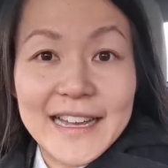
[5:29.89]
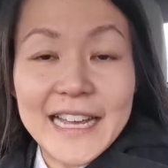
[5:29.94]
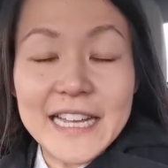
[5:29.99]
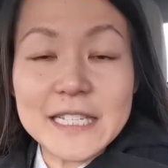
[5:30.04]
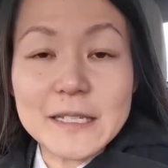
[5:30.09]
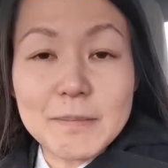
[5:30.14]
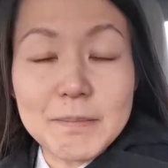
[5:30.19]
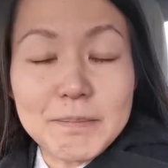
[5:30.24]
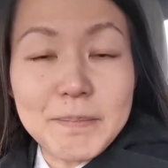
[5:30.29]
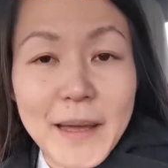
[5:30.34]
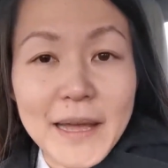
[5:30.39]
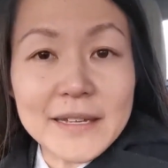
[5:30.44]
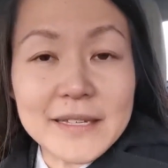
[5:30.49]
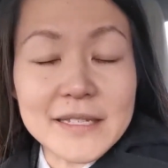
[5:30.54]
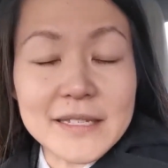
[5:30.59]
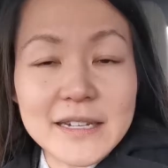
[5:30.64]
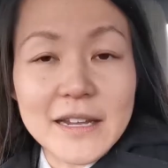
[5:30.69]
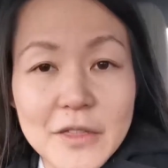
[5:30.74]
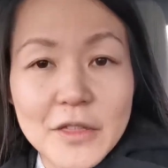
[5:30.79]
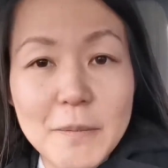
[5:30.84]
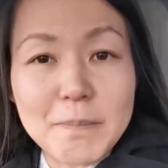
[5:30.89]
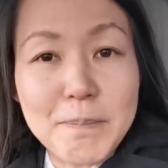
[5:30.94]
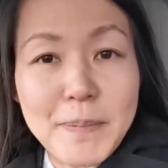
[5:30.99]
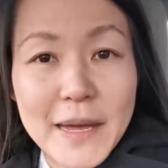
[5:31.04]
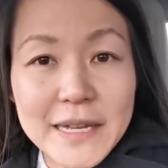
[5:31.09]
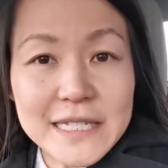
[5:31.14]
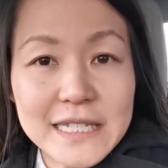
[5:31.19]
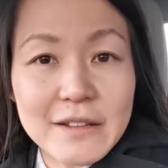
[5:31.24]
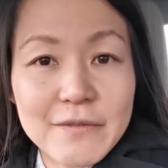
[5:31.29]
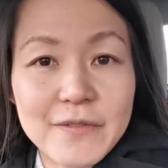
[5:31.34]
It's the
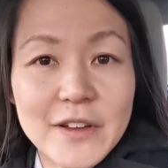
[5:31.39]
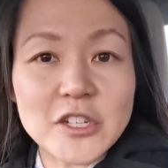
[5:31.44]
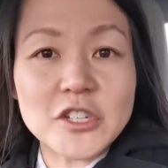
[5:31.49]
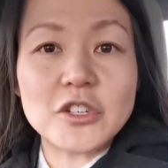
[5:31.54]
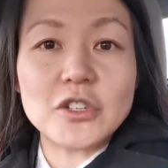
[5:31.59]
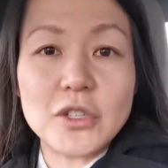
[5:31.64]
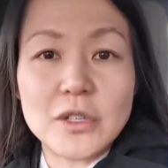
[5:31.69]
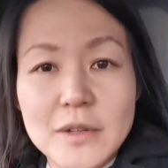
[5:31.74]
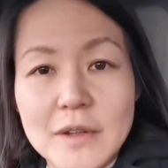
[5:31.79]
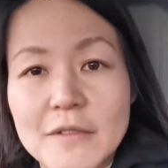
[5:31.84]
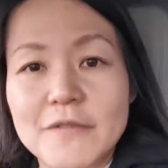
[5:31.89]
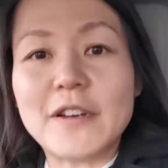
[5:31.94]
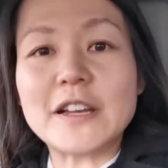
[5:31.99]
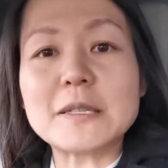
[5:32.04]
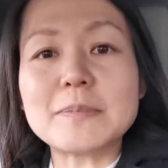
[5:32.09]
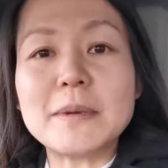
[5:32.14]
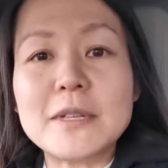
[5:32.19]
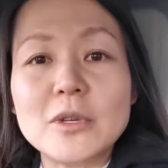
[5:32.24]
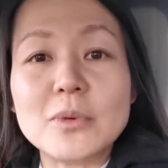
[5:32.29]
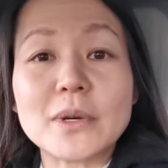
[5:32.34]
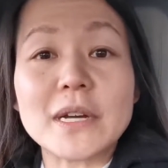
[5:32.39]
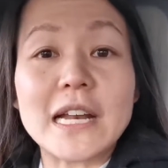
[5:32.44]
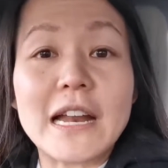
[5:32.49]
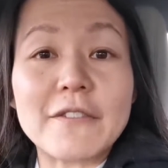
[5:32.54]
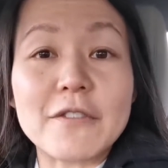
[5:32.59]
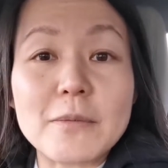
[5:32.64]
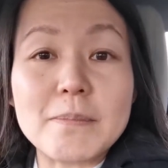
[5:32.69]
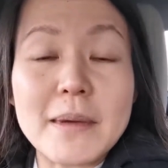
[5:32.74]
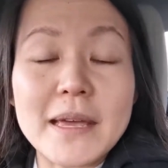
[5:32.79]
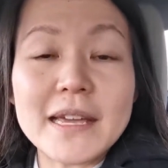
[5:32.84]
best investment you can
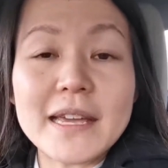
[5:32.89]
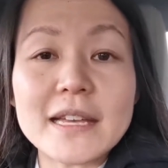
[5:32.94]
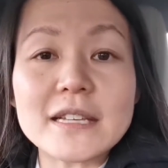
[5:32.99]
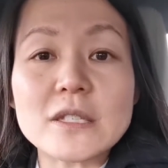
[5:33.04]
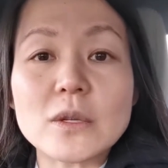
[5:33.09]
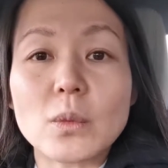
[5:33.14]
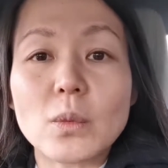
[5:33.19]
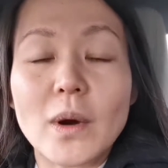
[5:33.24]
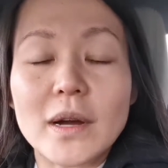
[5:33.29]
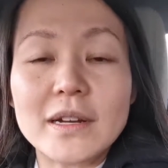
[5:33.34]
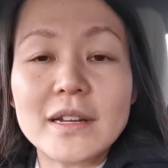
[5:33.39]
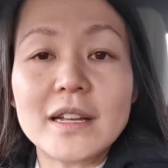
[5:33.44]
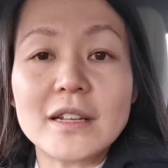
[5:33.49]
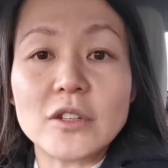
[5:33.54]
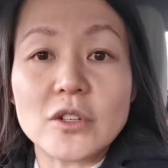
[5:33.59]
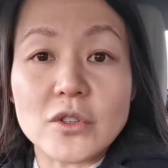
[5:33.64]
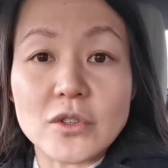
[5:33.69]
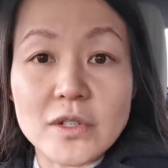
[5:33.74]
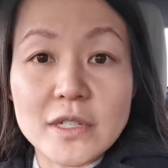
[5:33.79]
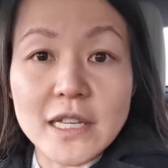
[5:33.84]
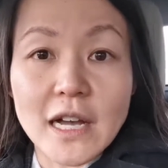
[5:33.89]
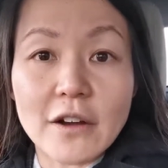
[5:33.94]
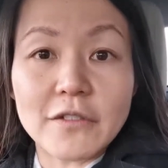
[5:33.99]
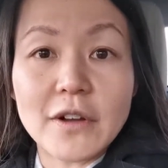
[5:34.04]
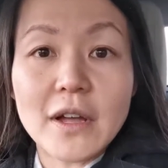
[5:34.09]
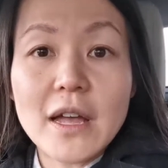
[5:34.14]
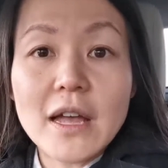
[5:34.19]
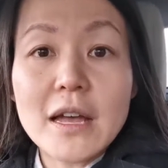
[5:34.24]
ever make is the one in yourself,